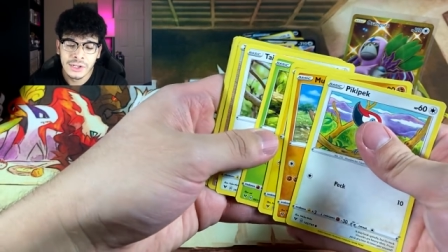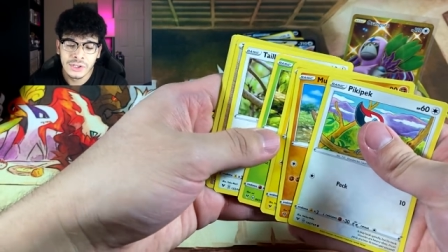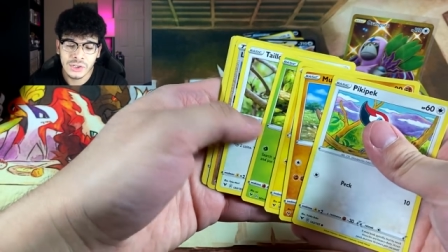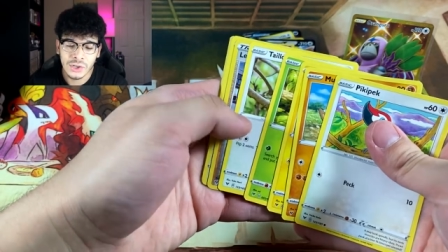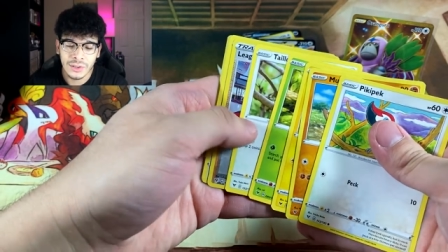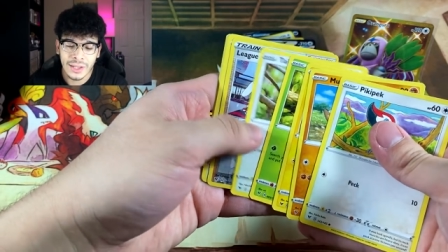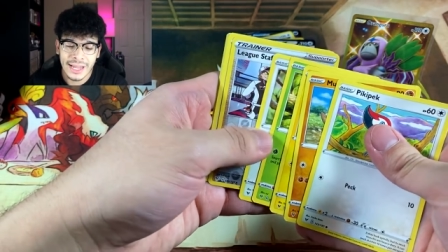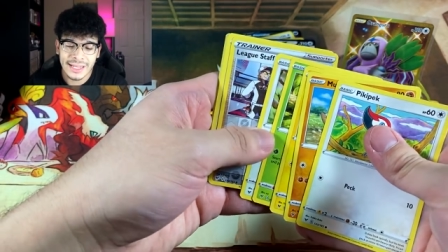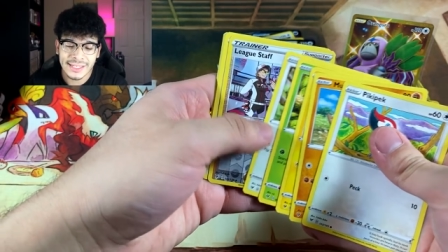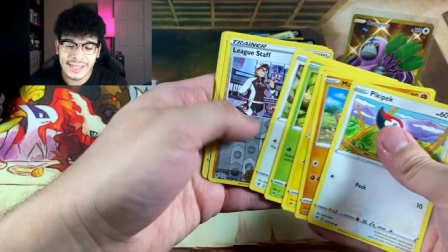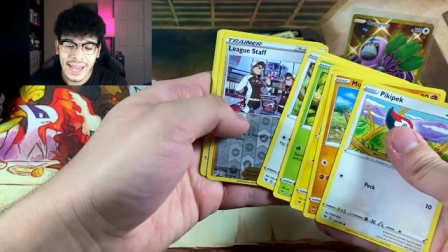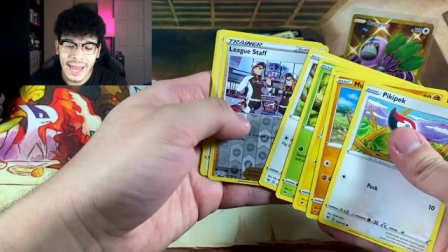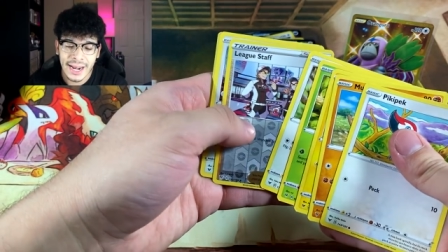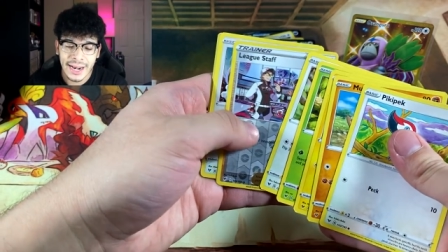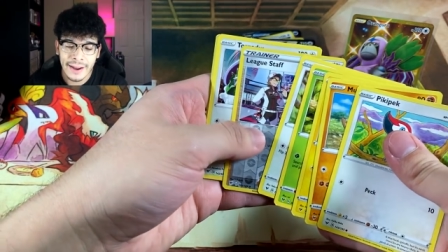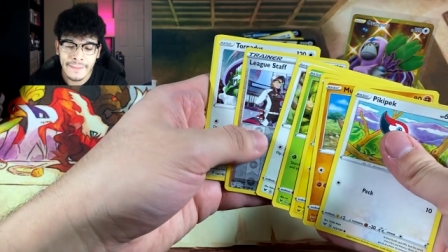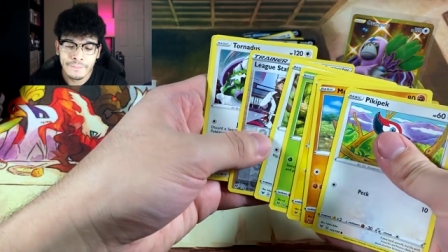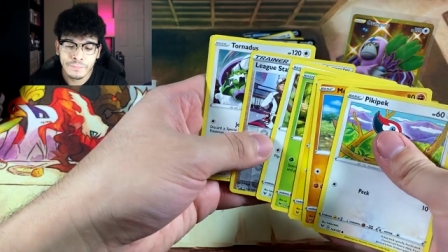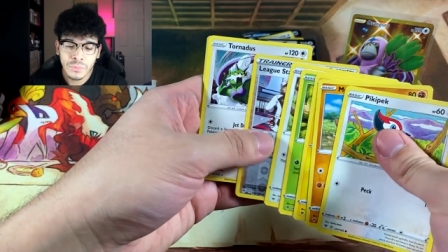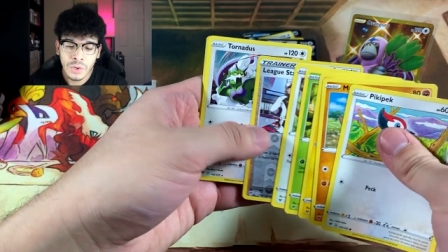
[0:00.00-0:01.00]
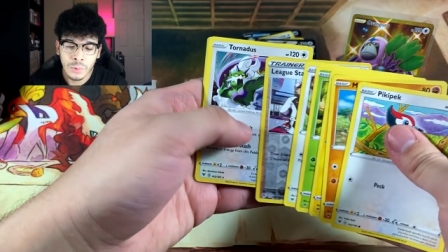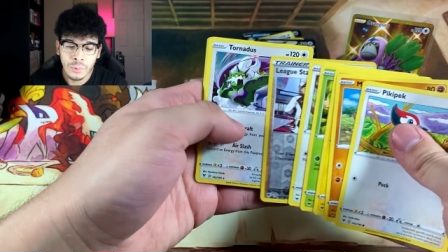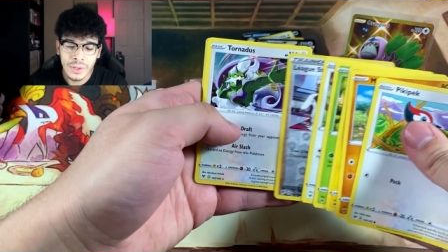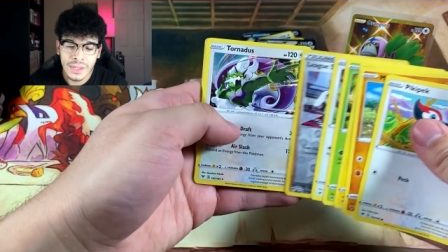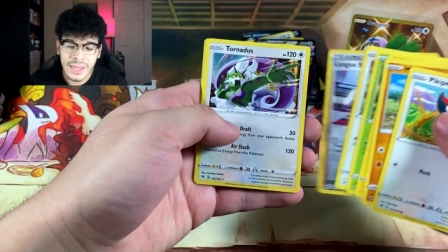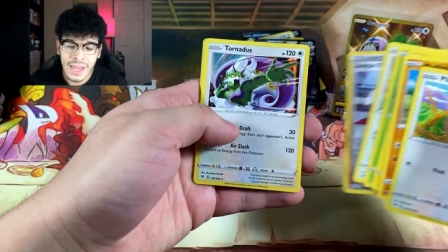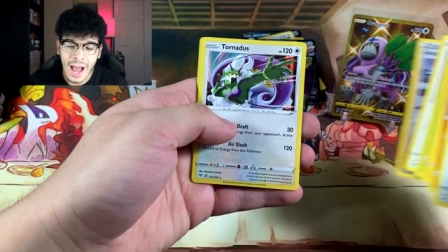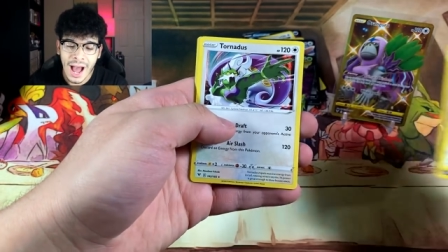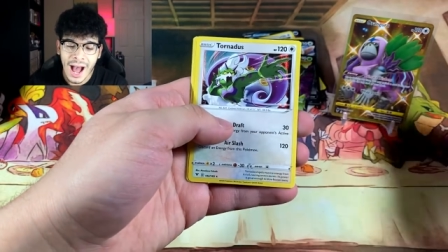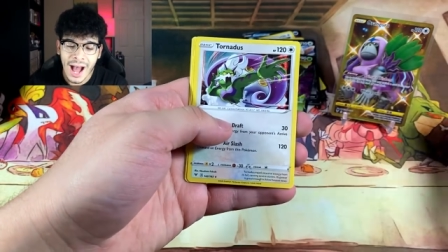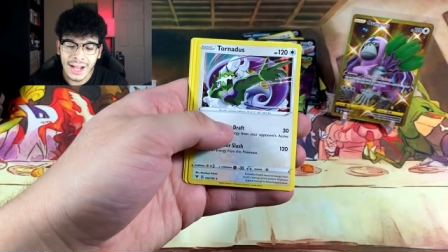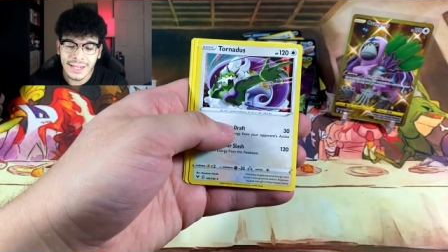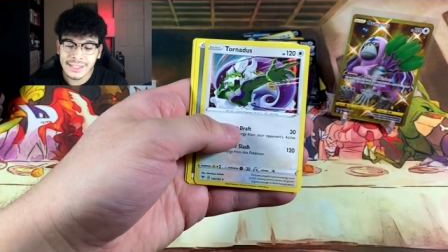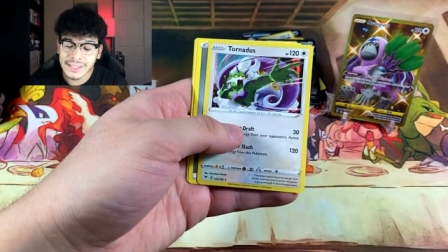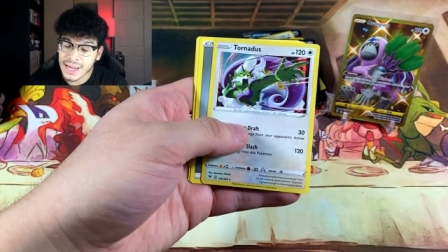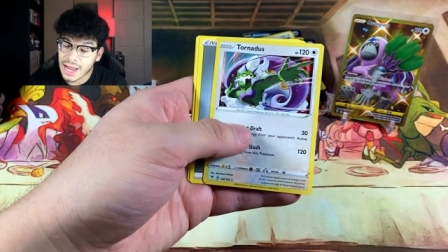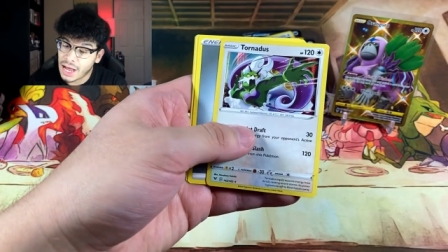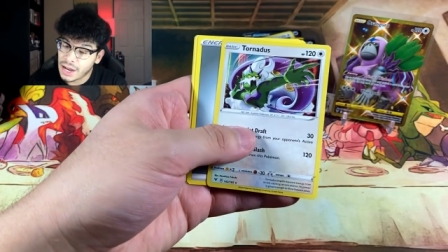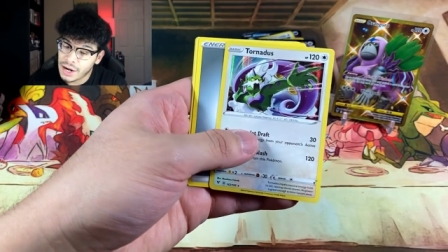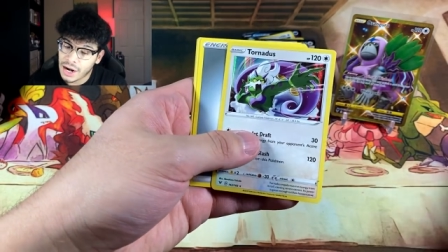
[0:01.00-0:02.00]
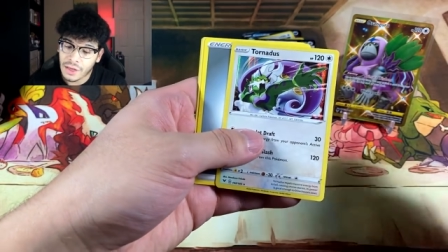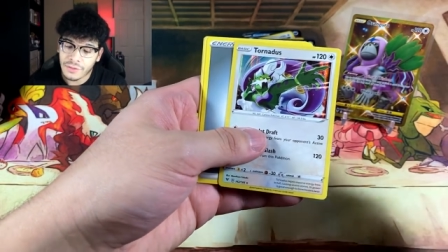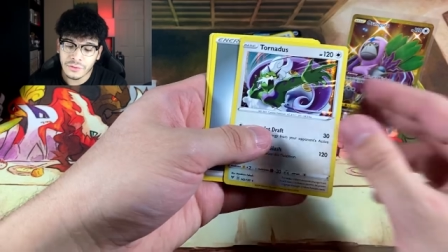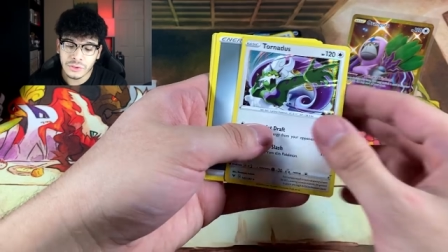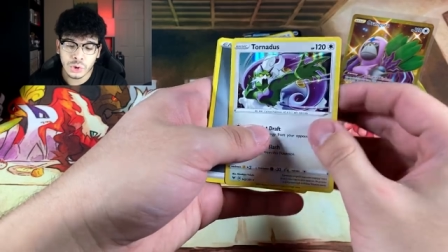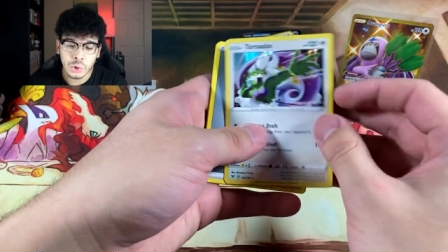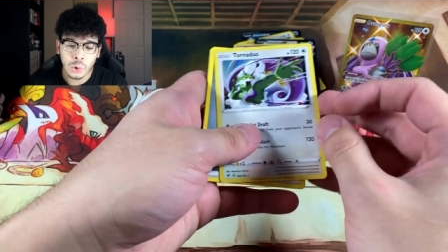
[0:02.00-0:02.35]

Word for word: So let's get it. We got another